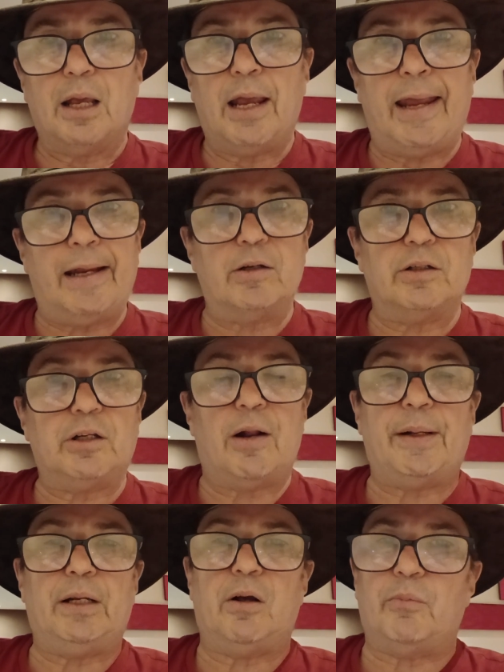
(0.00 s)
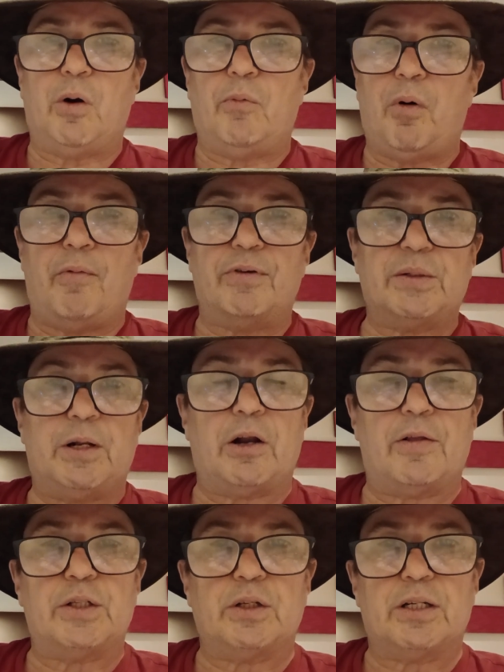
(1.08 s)
I mean, obviously we don't know
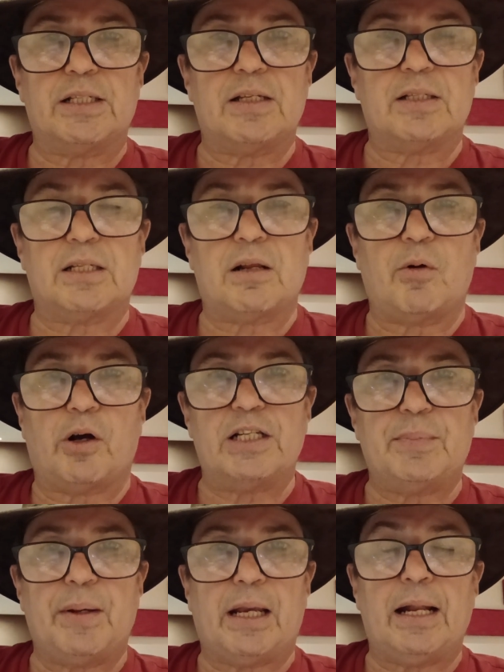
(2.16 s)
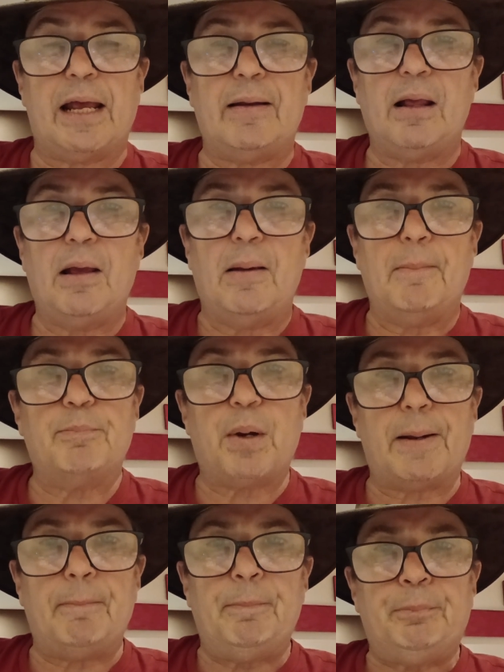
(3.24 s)
the circumstances. I'm not going to speculate,
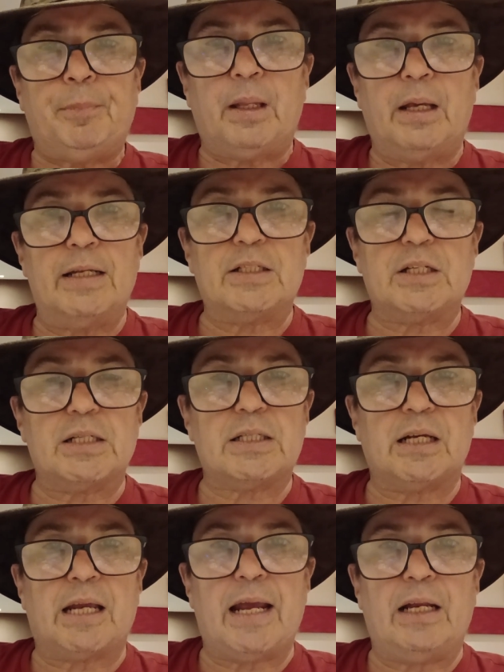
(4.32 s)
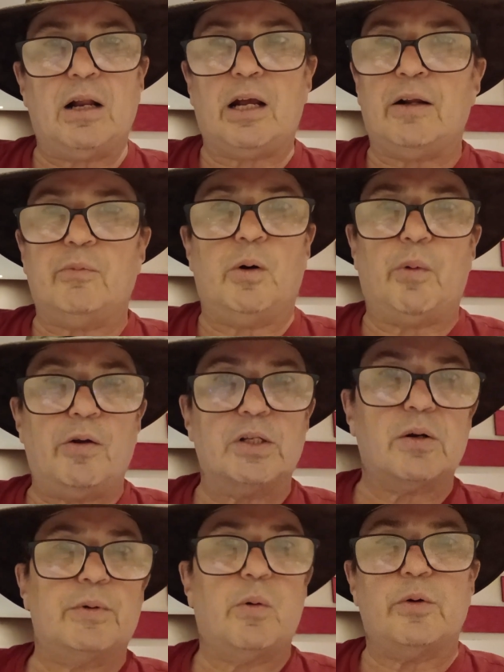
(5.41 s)
but it's just again like, well, I'm
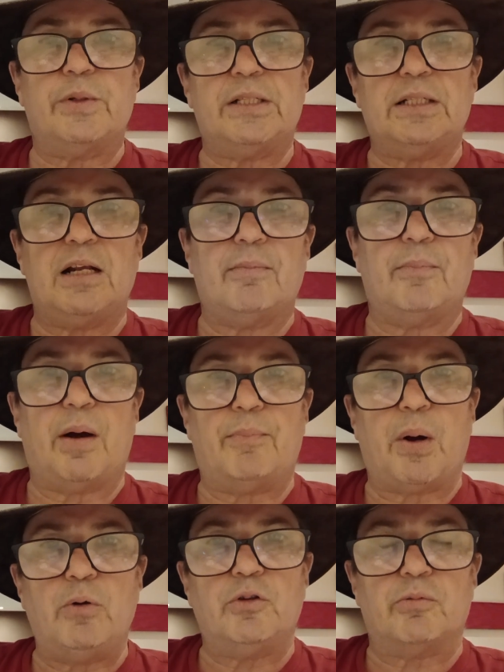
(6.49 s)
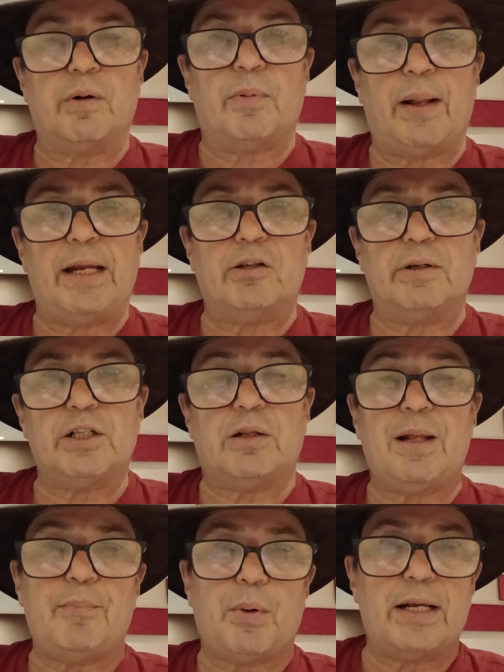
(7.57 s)
sorry, we send out a plane to rescue, and
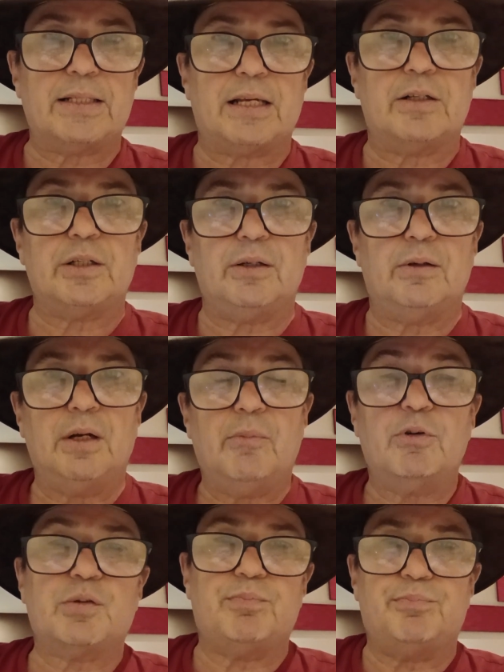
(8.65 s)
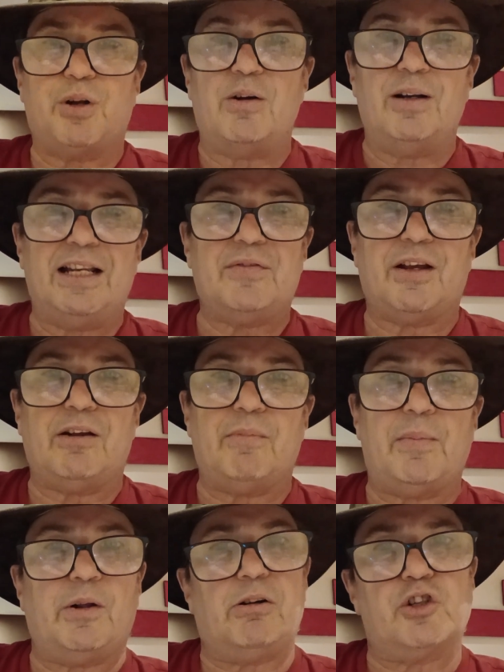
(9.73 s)
that breaks down too. Which don't need to forget,
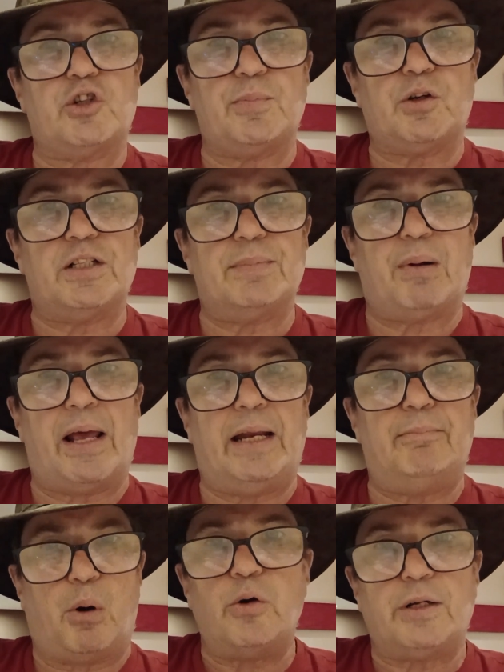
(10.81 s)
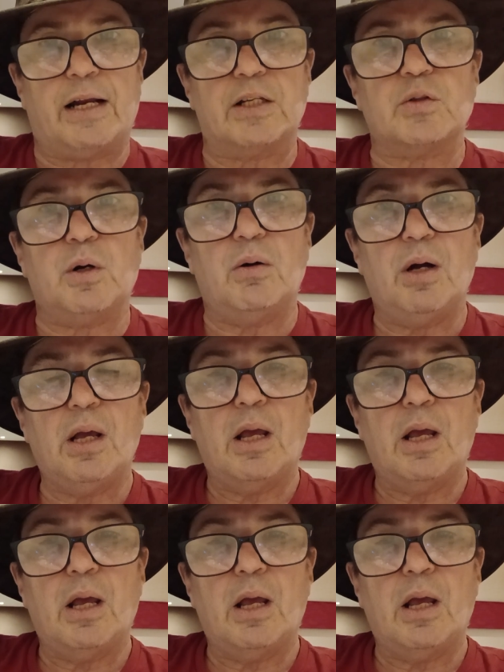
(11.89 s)
remember, Chris Chipkin's plane broke down as well.